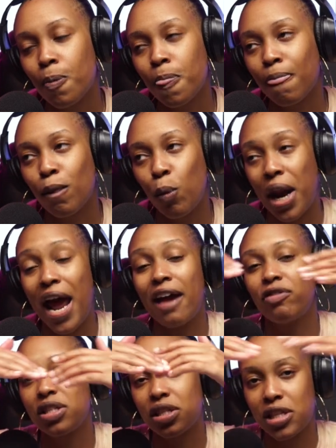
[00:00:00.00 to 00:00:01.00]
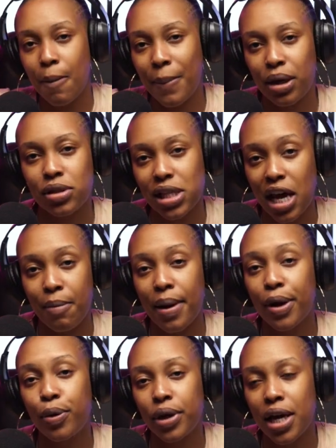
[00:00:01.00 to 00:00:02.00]
when I have to step outside of my
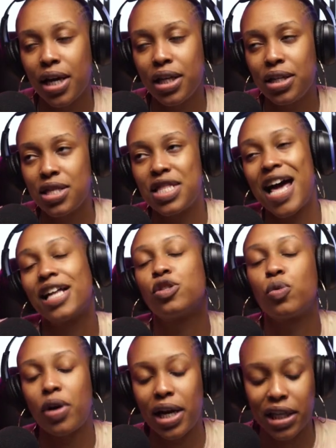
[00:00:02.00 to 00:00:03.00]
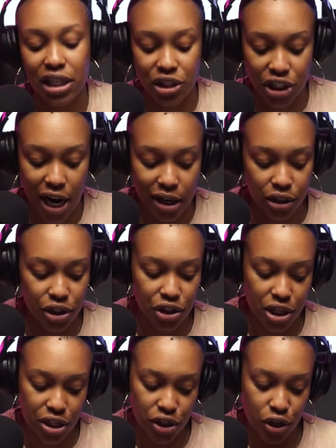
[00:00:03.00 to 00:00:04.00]
own head, that's where I get challenged.
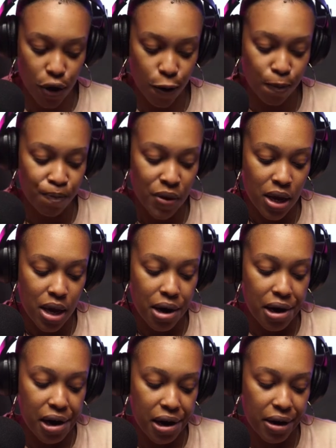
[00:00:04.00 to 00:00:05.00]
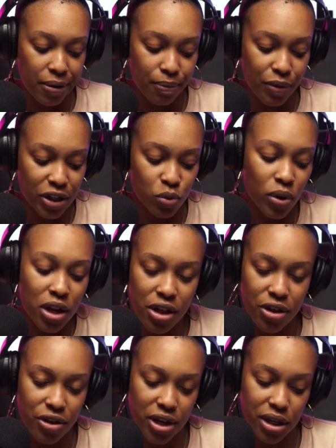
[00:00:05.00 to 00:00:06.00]
And so that's one of the
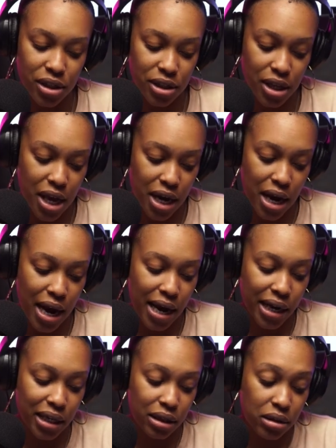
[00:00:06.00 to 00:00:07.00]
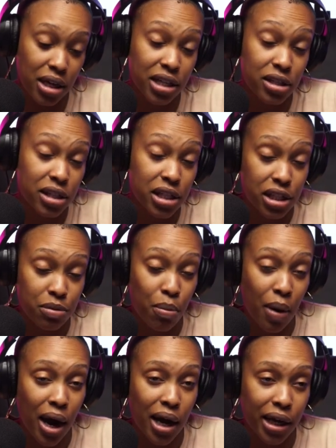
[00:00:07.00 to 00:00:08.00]
things that I guess in
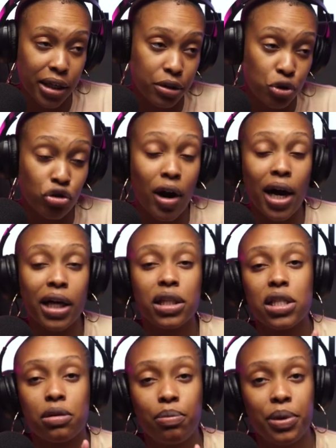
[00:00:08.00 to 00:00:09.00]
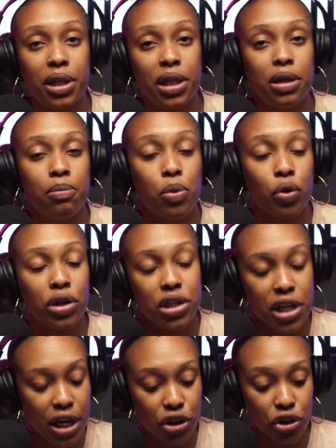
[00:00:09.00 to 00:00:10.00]
my trying to be more
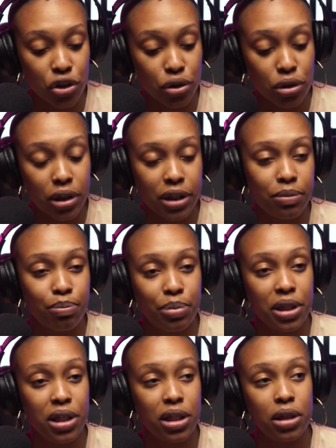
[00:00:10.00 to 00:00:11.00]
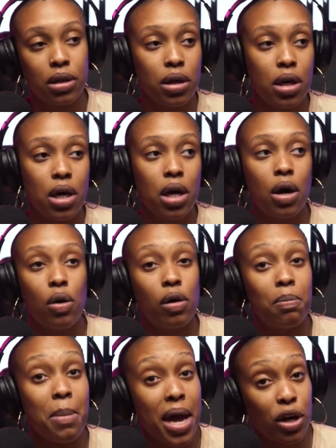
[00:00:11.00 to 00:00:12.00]
intentional and being
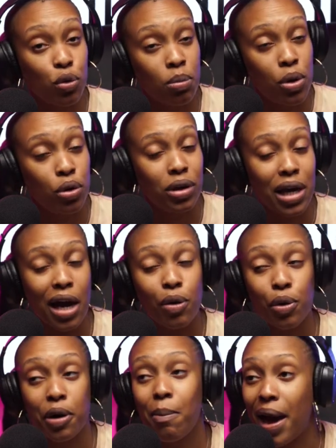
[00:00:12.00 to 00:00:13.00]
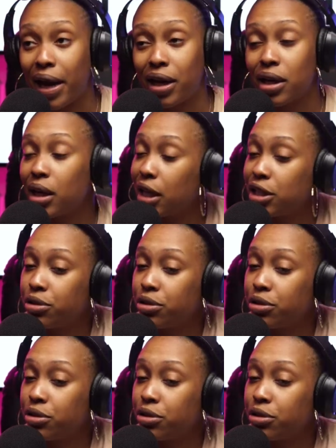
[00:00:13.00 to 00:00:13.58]
on manual mode, not automatic, I